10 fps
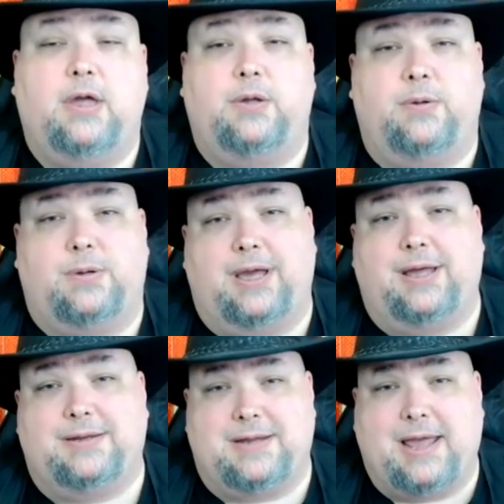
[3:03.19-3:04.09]
You
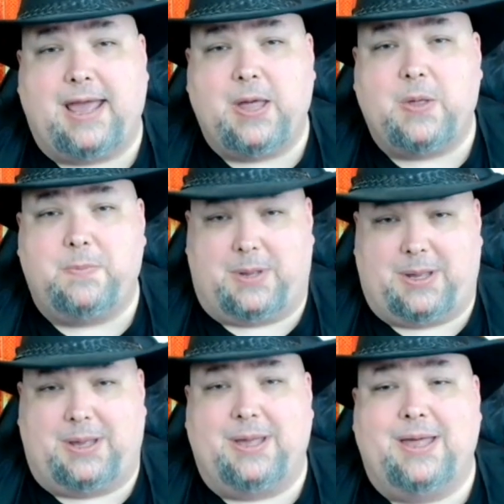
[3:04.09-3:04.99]
can't tell
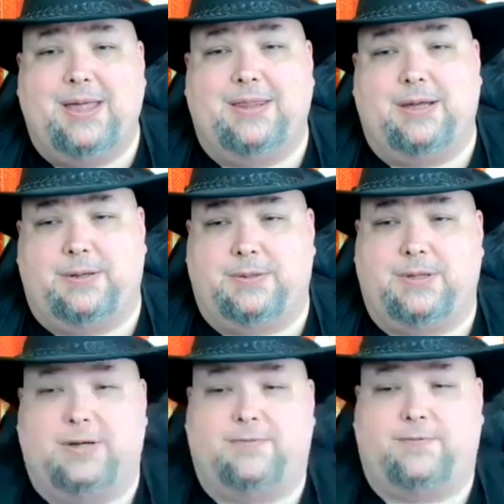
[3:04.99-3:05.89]
me that you're
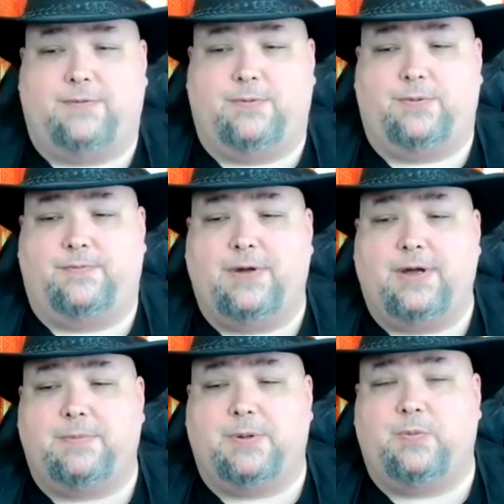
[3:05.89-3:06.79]
thankful for your
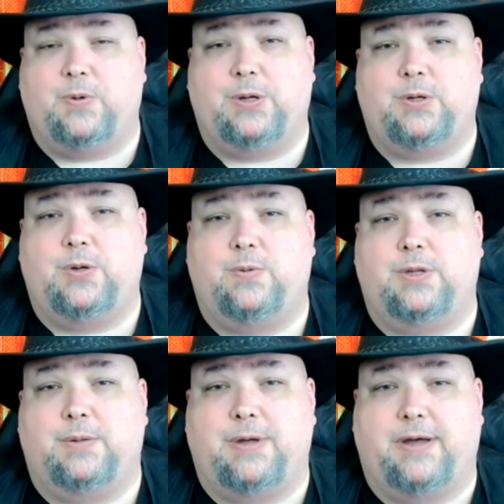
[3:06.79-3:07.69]
family when you
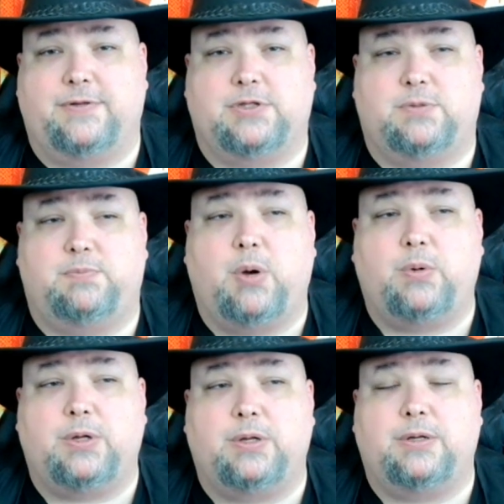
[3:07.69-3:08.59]
and them haven't
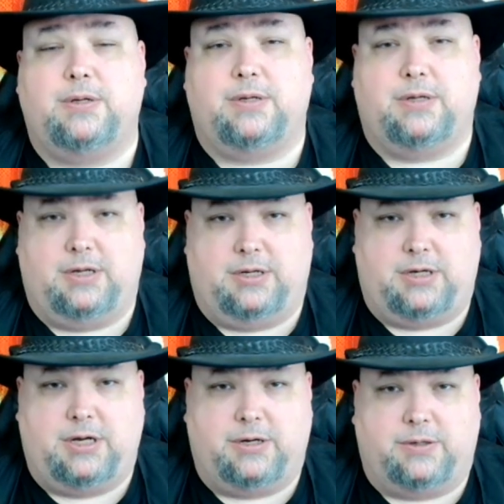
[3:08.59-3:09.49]
spoken in
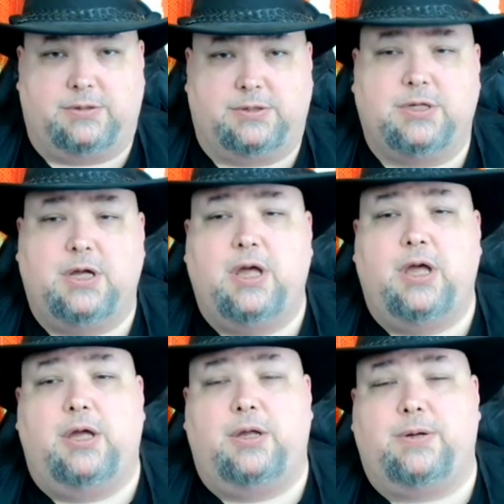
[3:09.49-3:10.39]
years.
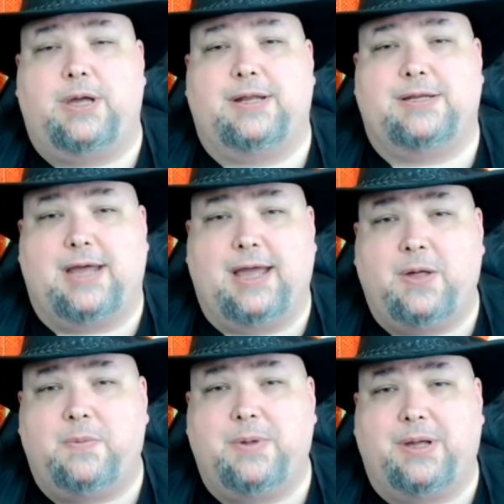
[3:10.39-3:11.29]
You can't
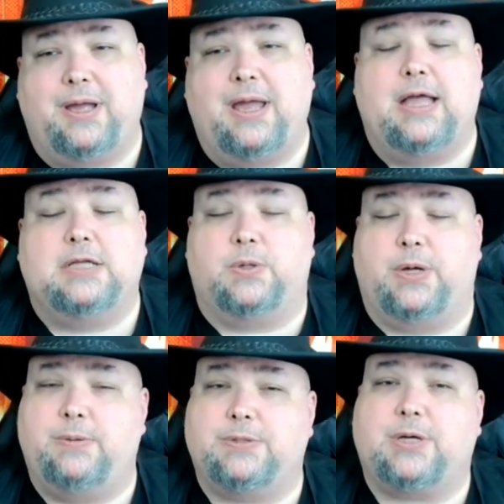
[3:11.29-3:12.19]
tell me. So
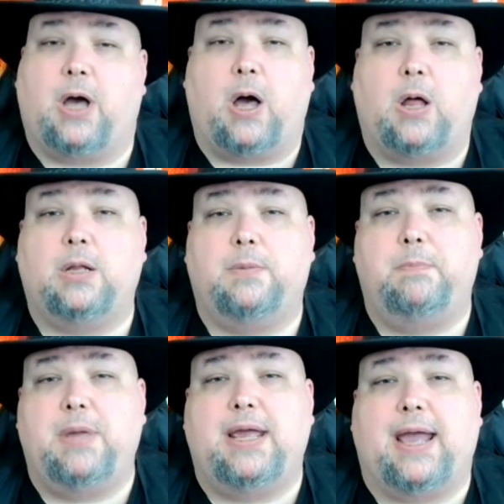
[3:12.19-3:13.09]
he was calling
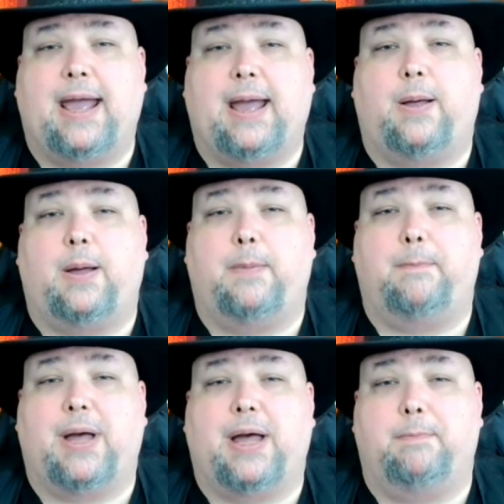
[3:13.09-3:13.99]
me out on
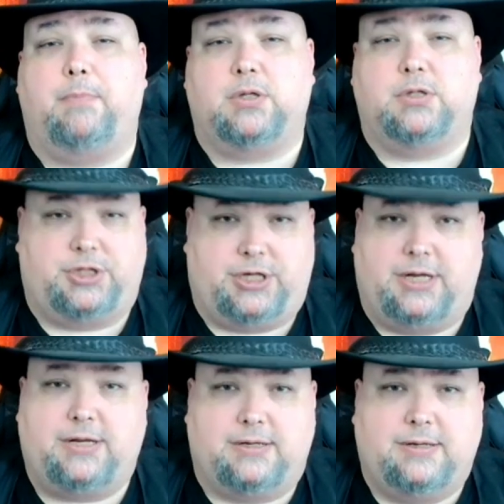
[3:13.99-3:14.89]
my
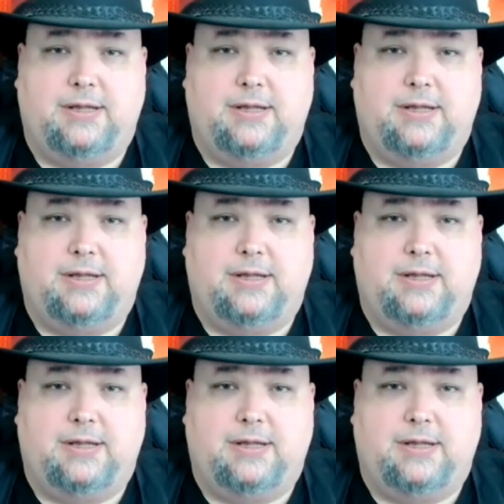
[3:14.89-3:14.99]
bullshit.